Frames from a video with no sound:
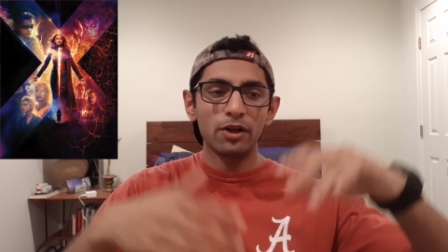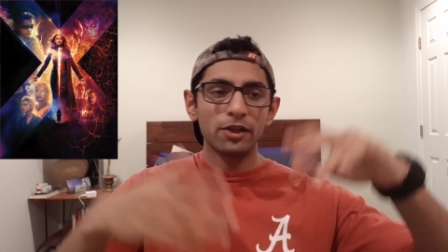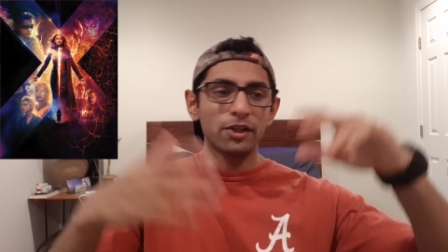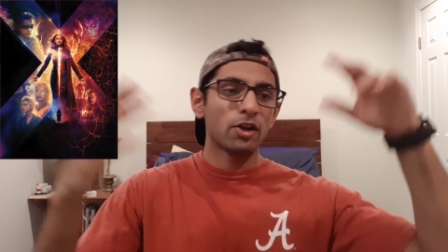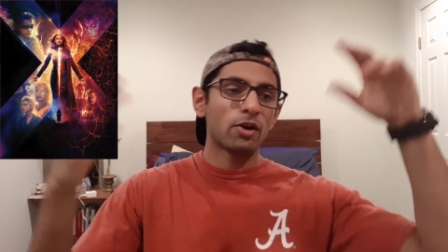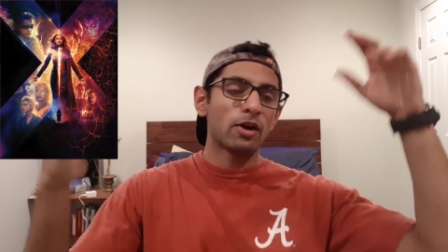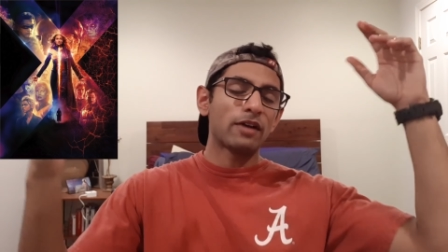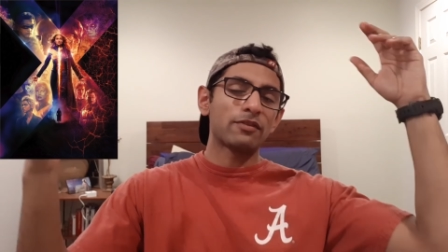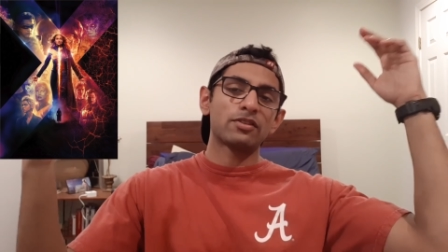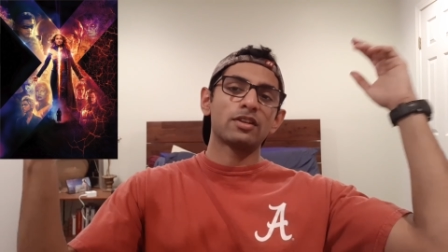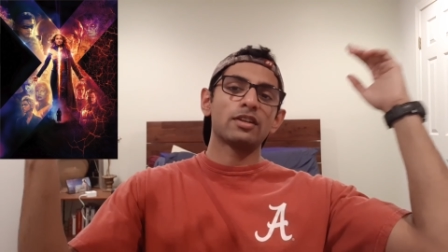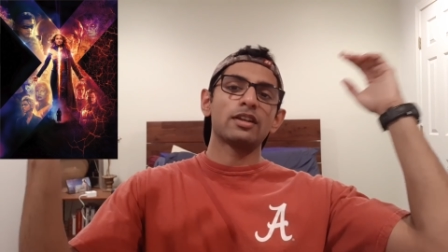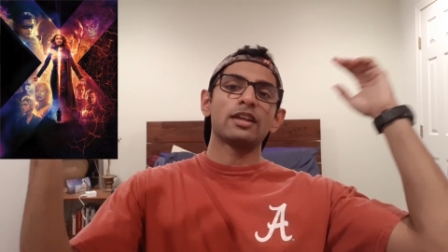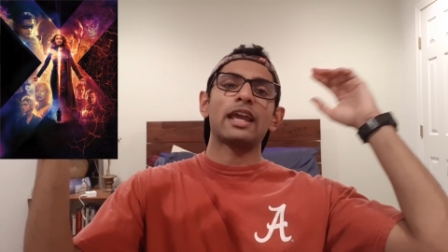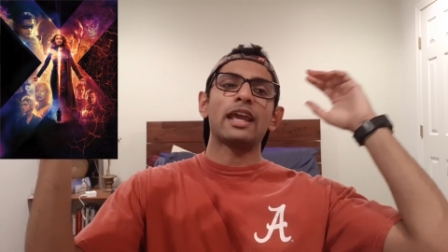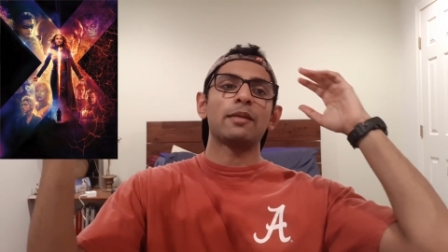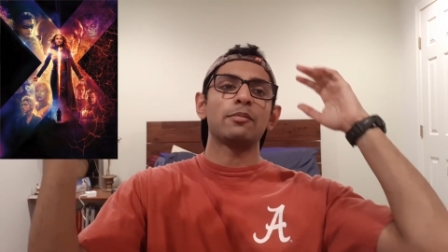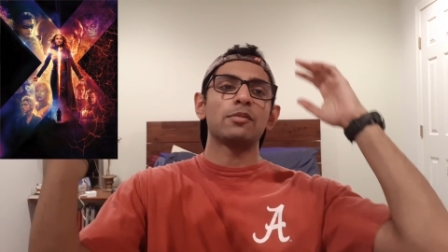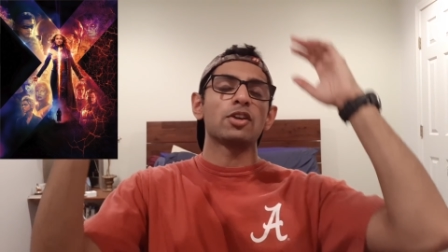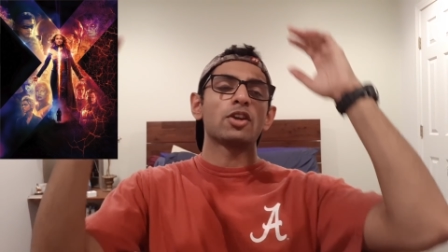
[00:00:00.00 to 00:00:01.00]
you know, after the
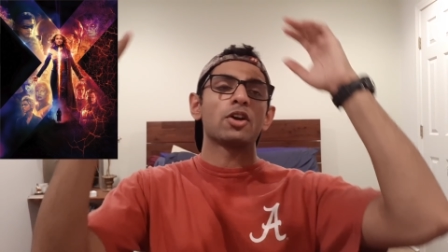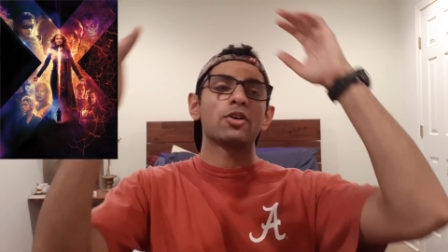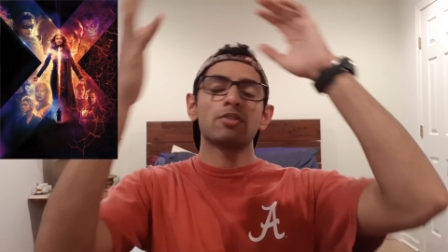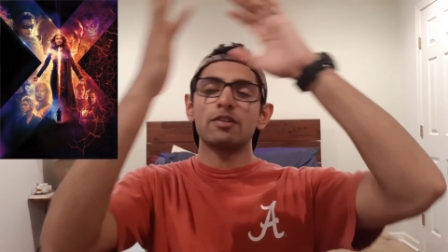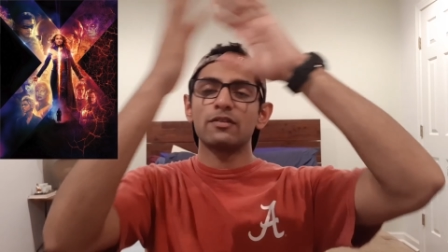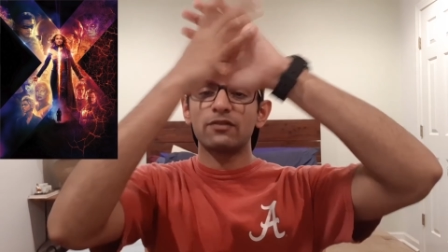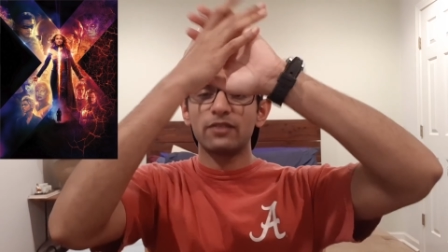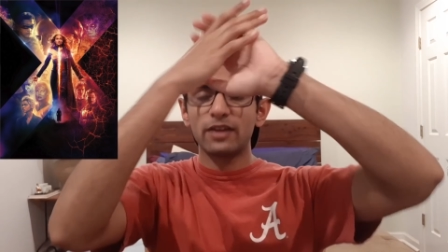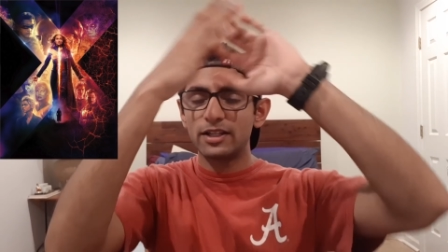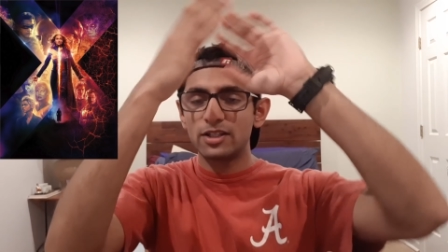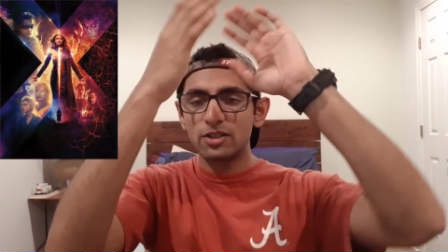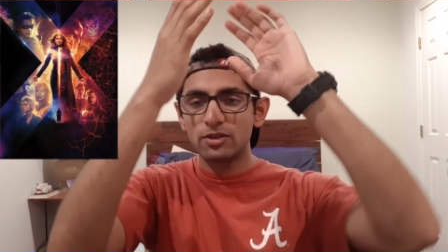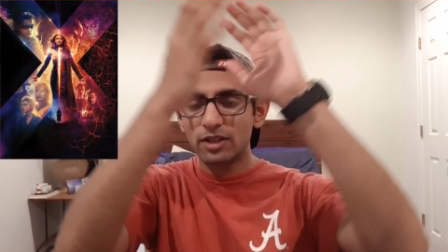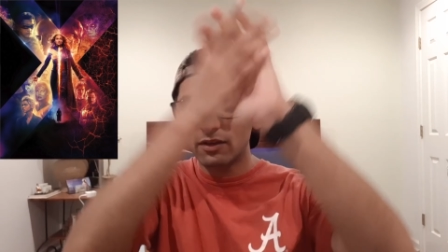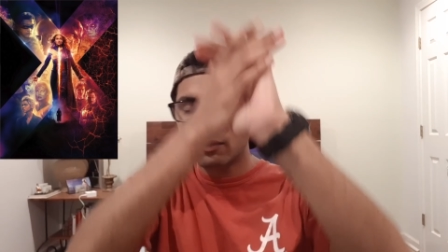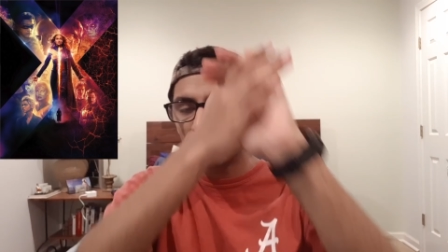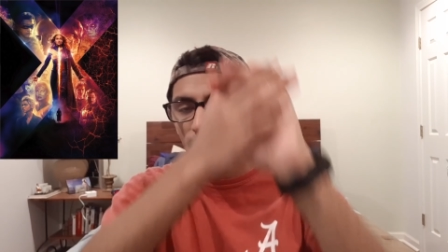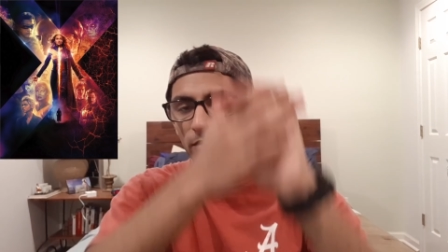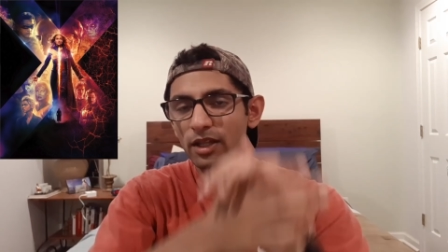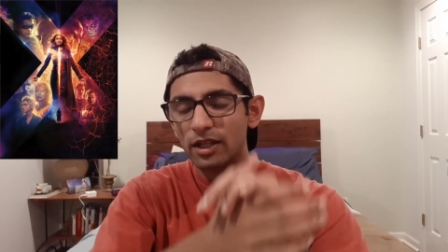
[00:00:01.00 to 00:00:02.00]
game, you go to the fans, you
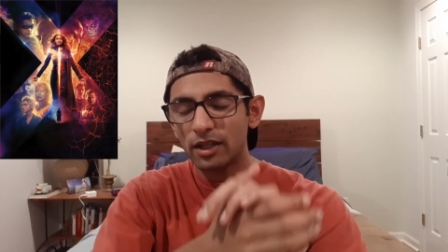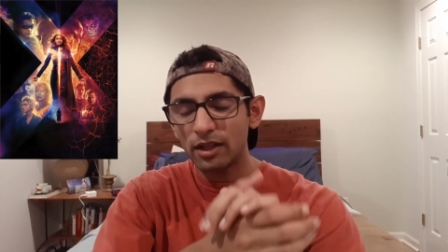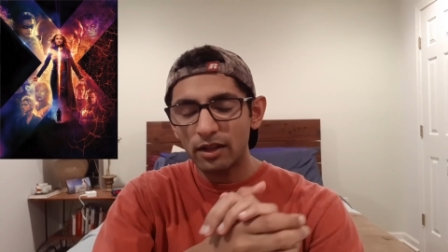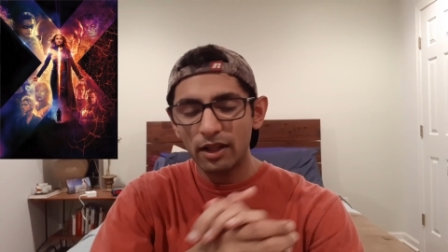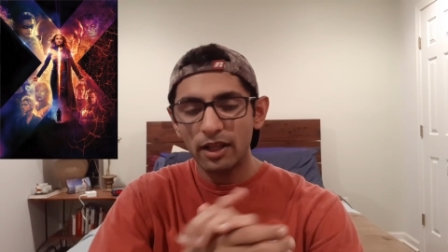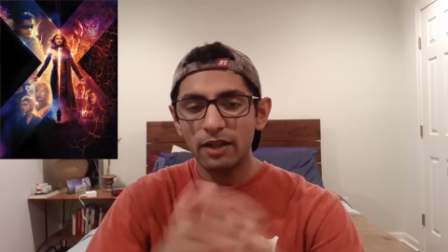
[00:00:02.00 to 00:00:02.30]
give them, in,